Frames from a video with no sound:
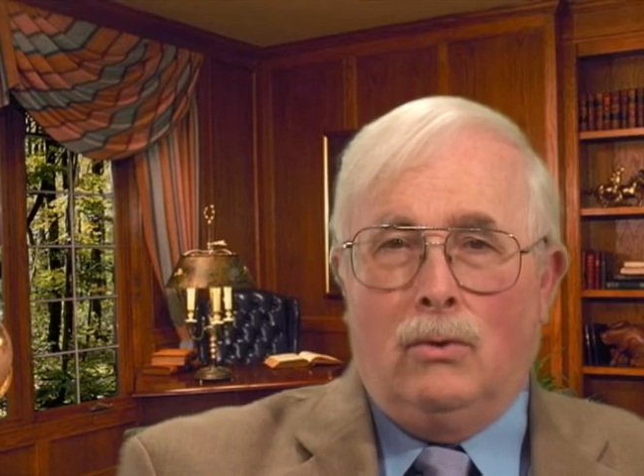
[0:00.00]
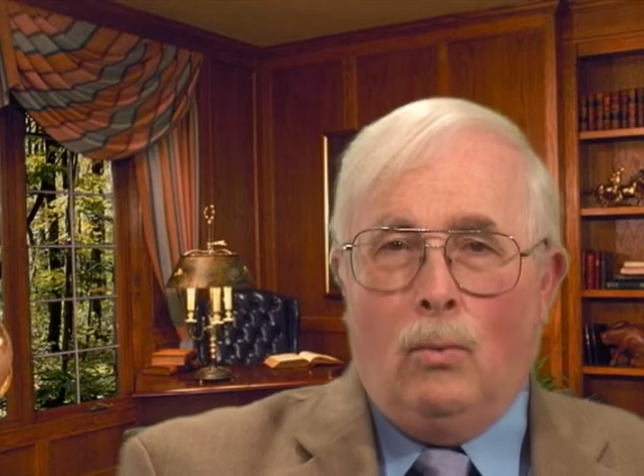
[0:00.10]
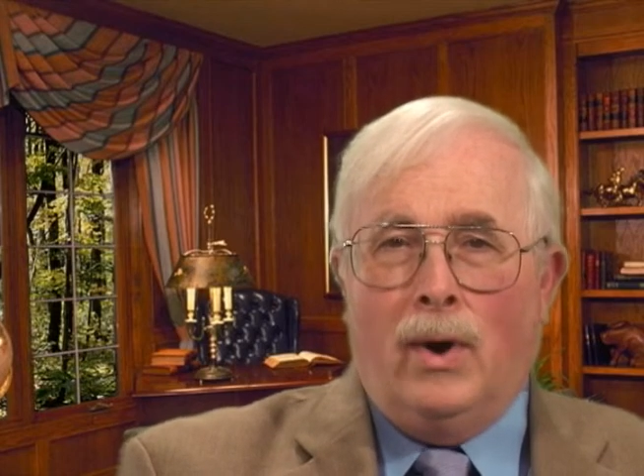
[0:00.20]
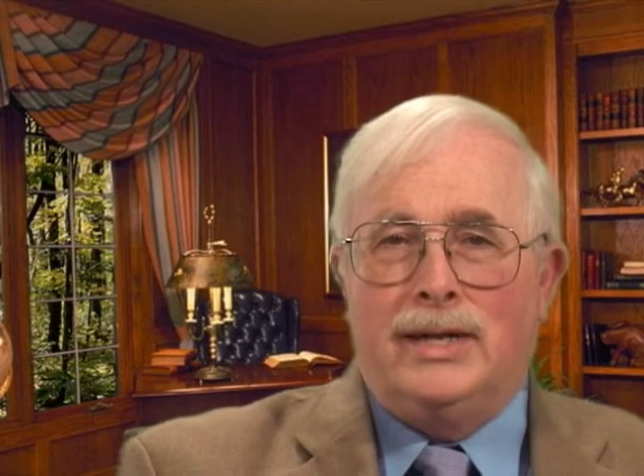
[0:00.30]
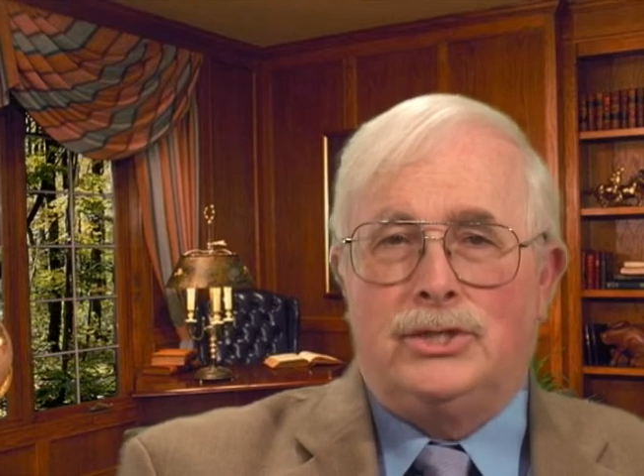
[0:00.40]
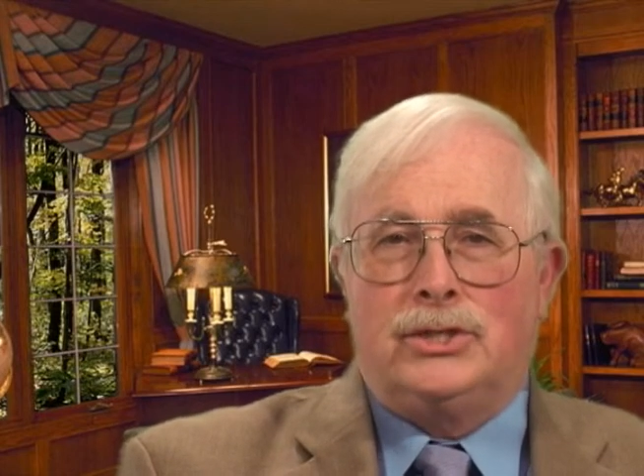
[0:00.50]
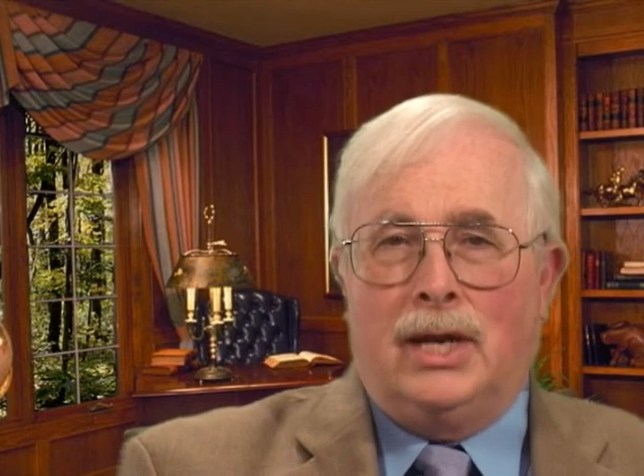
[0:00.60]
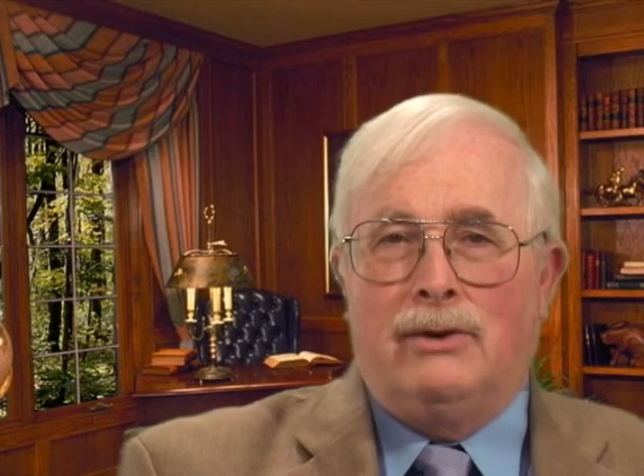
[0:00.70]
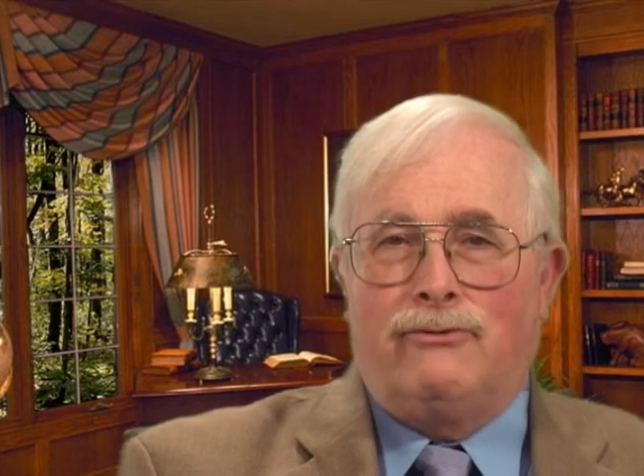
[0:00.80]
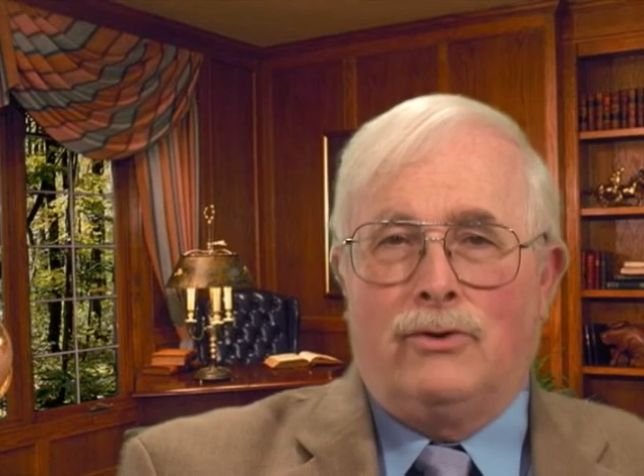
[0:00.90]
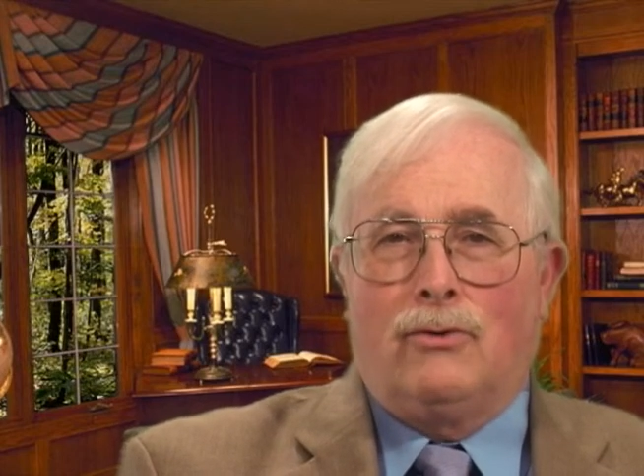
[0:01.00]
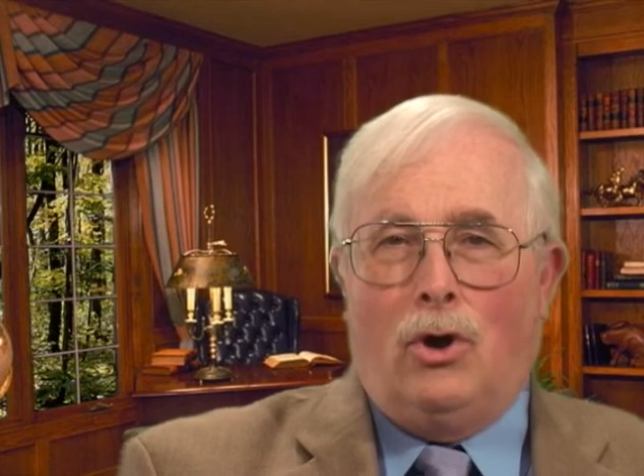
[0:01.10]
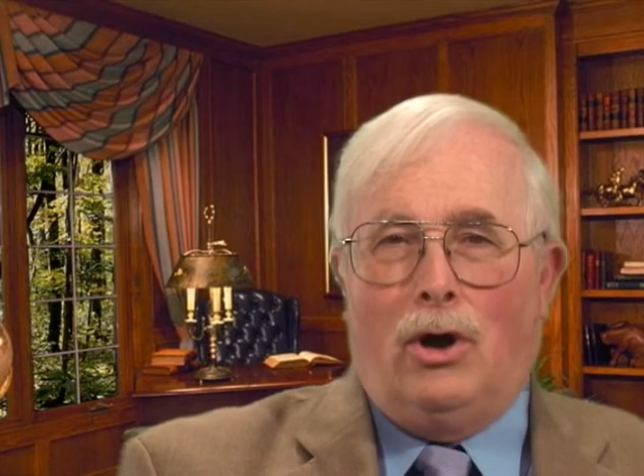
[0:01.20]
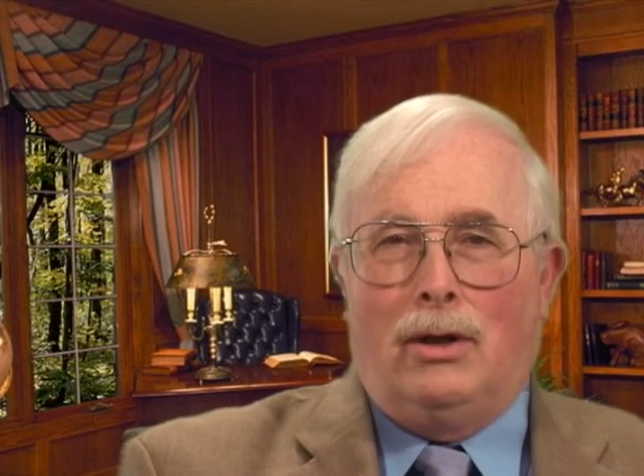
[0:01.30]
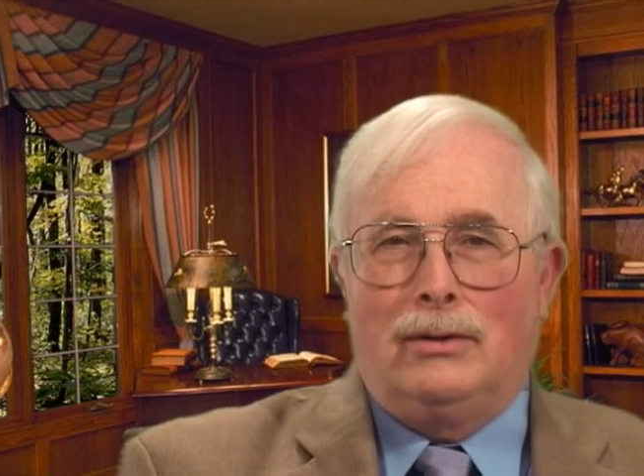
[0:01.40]
once and for
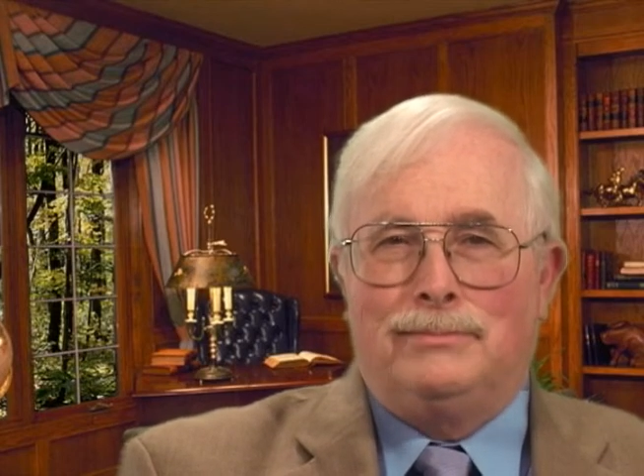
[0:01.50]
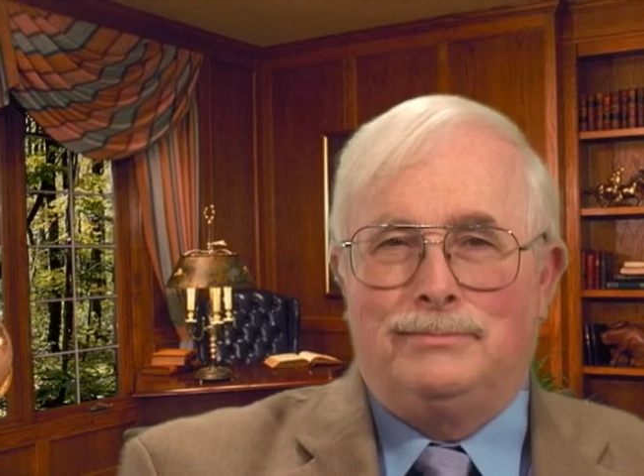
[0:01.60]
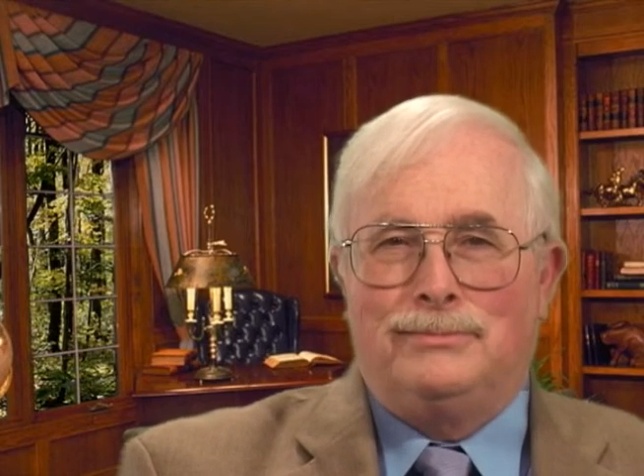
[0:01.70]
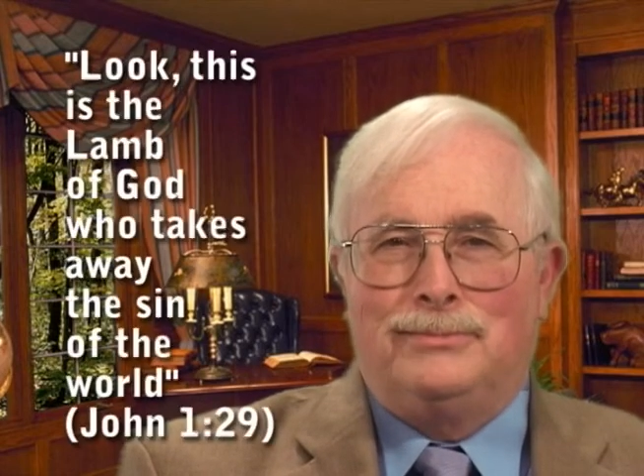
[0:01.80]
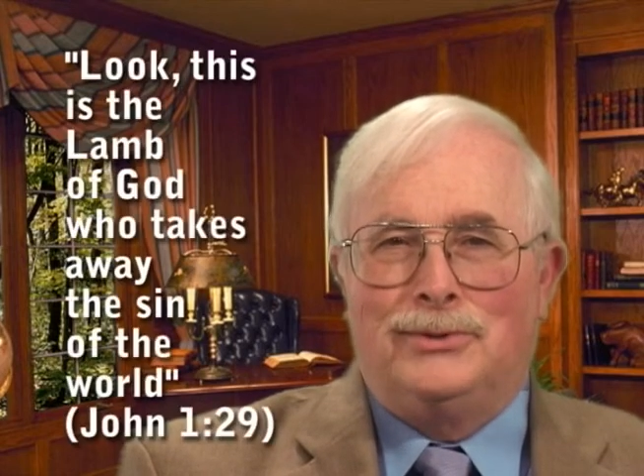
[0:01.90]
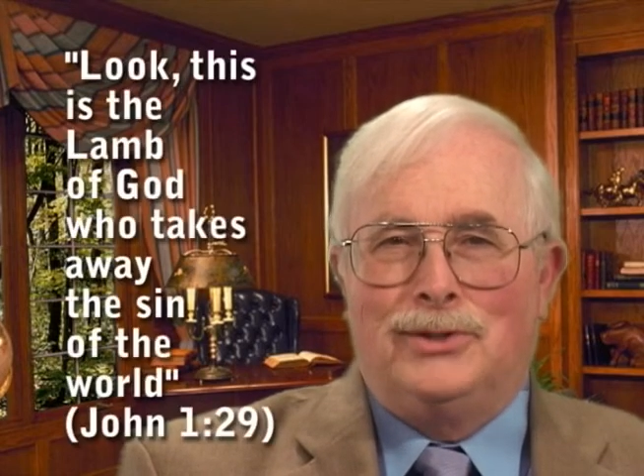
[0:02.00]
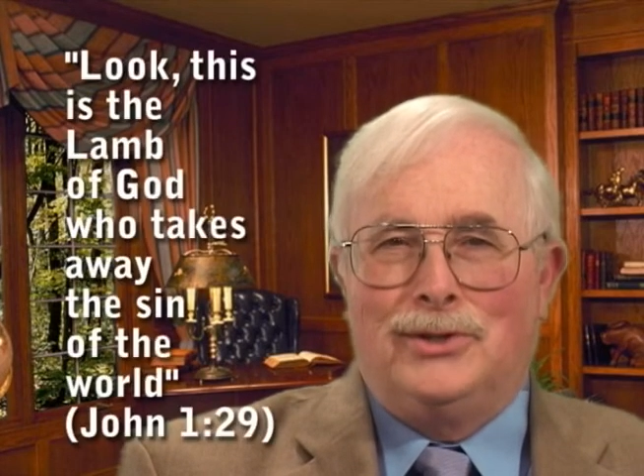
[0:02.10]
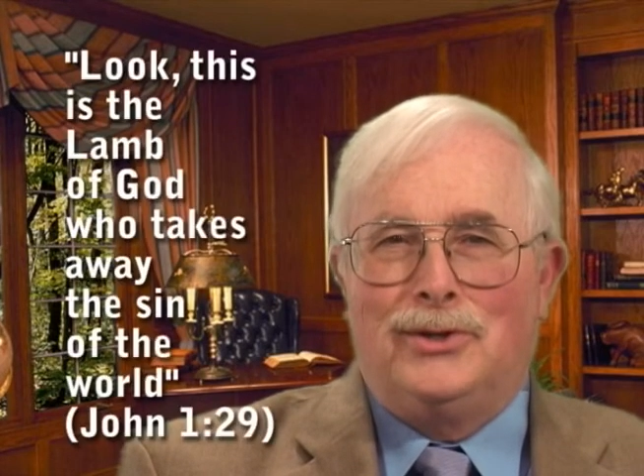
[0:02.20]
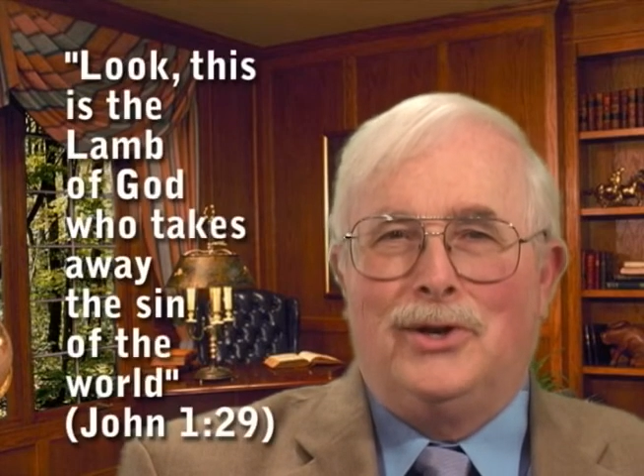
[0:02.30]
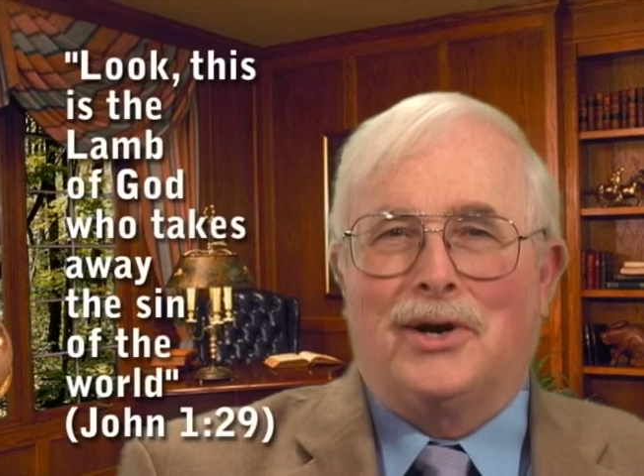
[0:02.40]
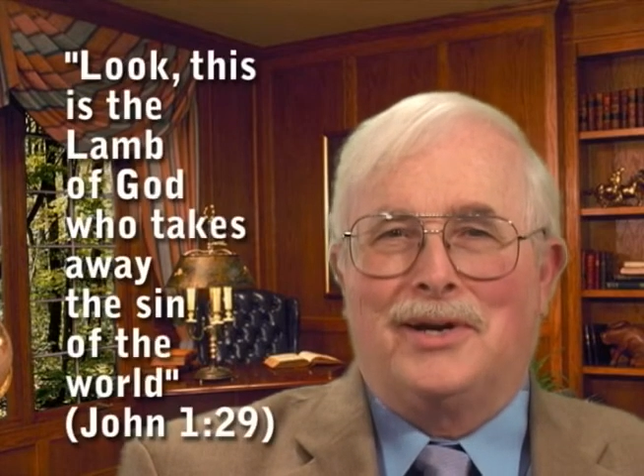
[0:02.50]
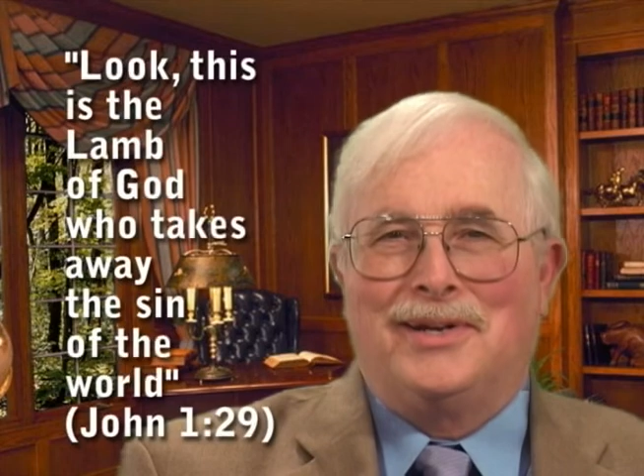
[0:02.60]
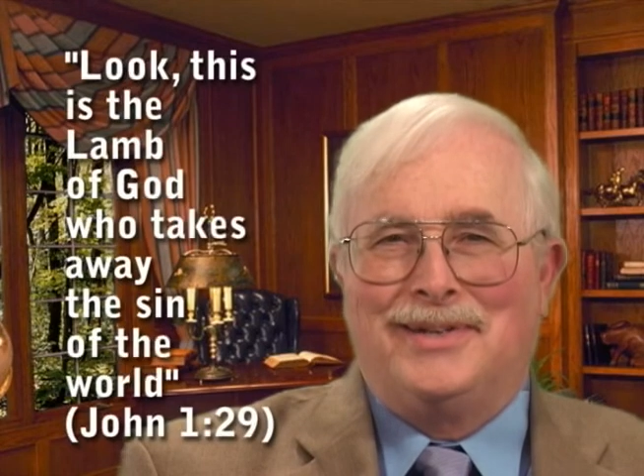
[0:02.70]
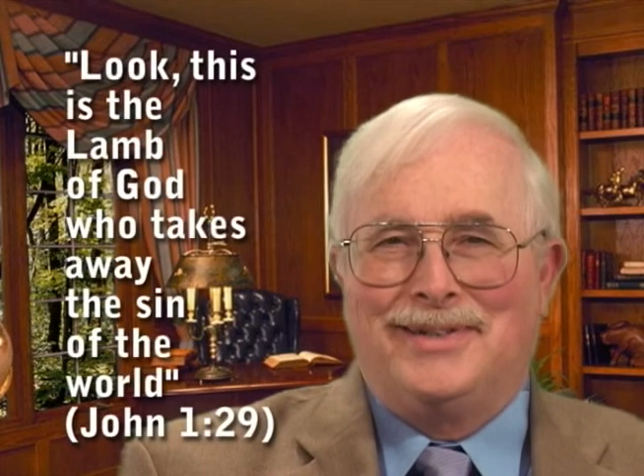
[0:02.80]
all. Look,